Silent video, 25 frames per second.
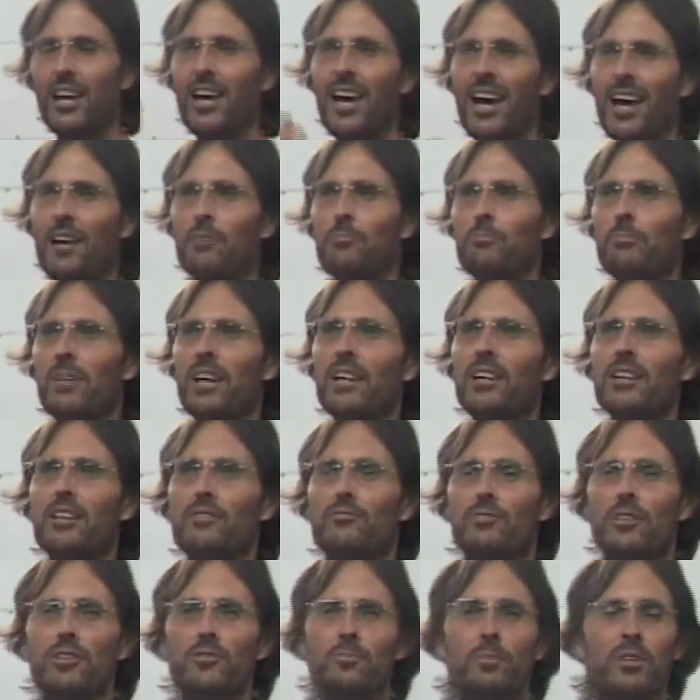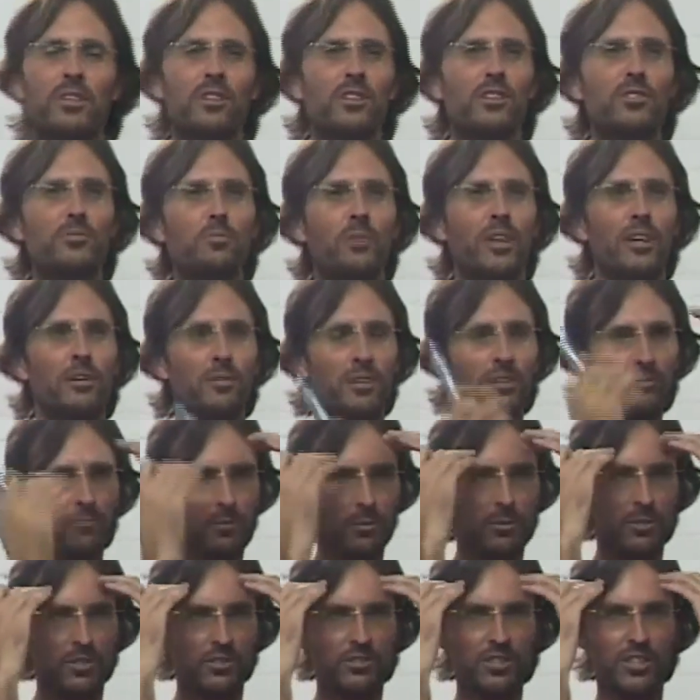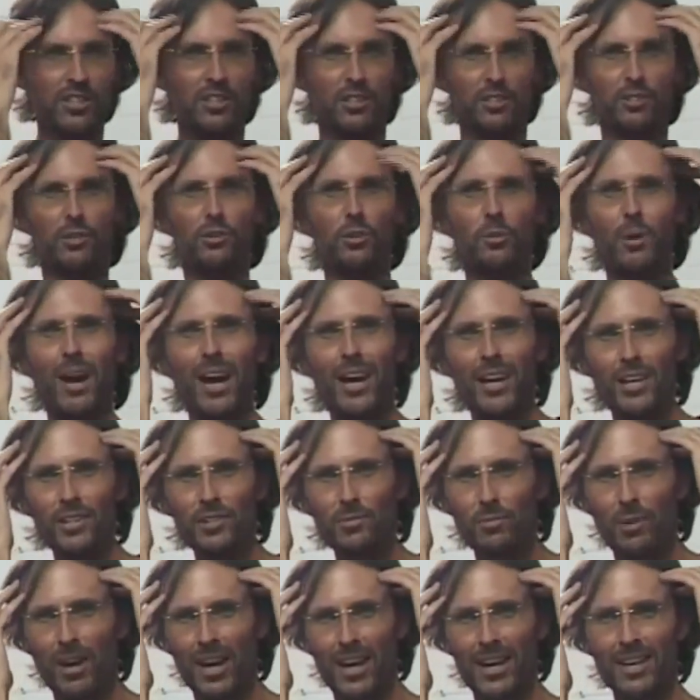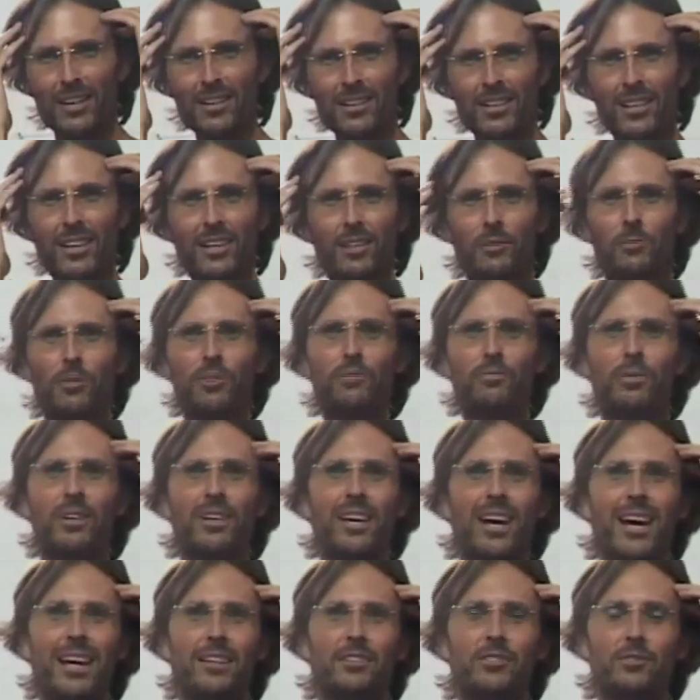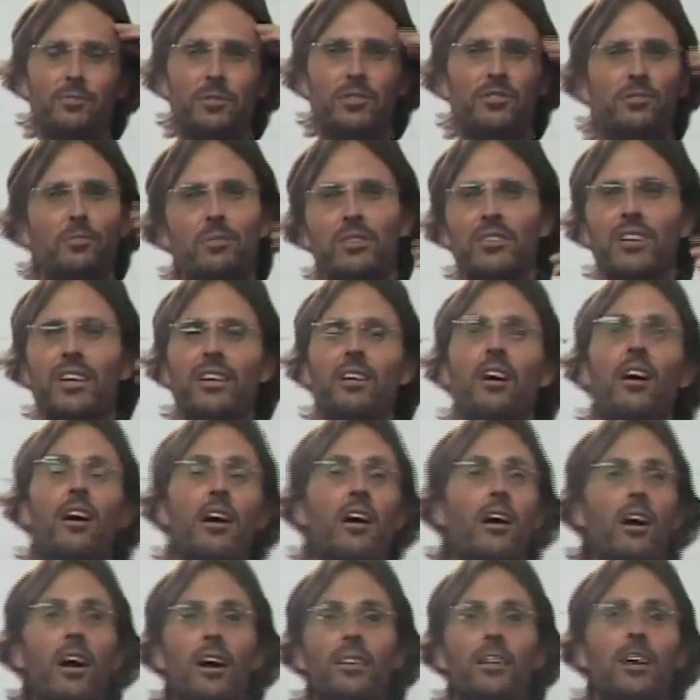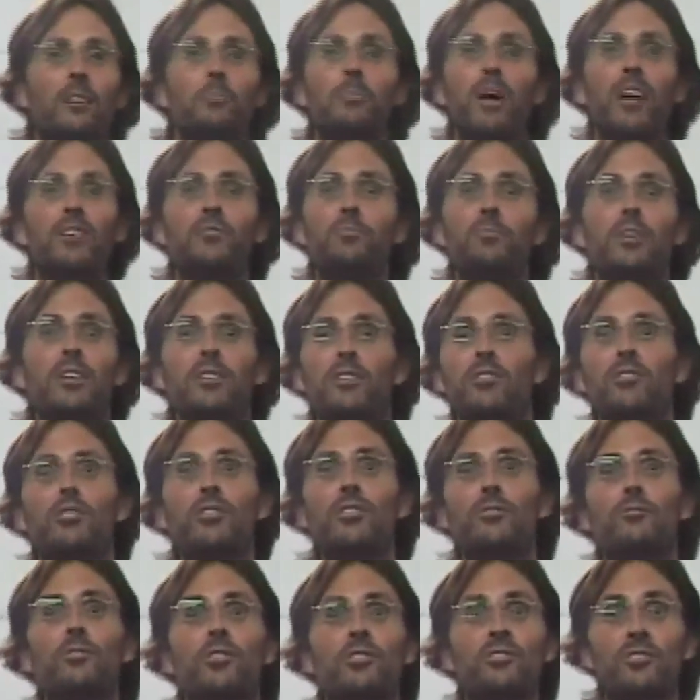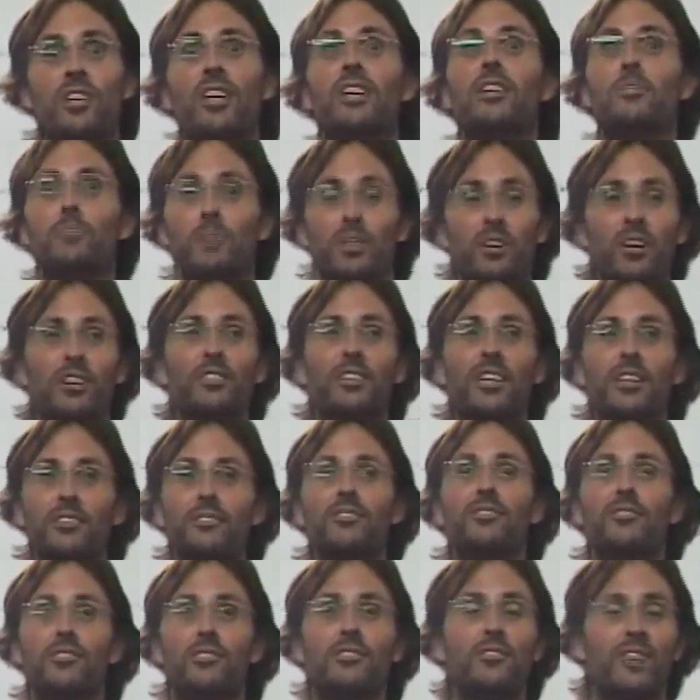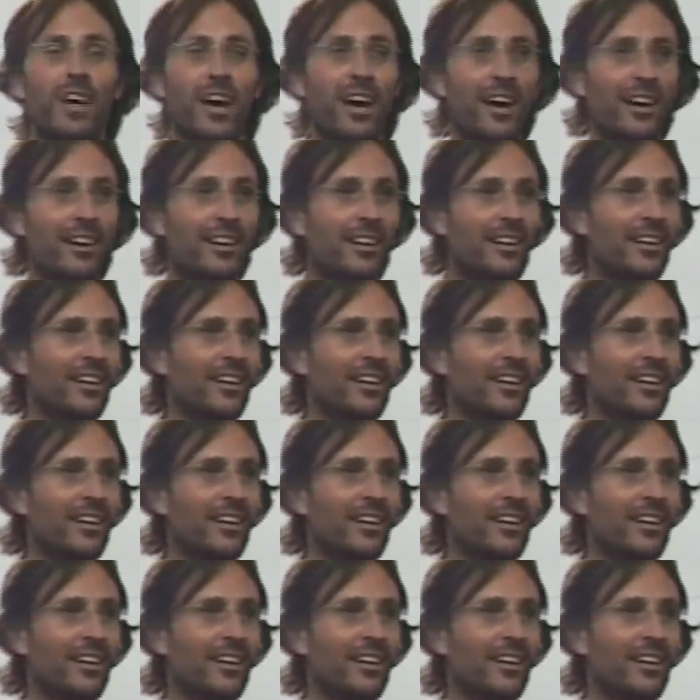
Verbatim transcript: And many of us, because we're influenced in a New Age way with regard to spirits, we think, oh, that must be the universe telling me I need to do that.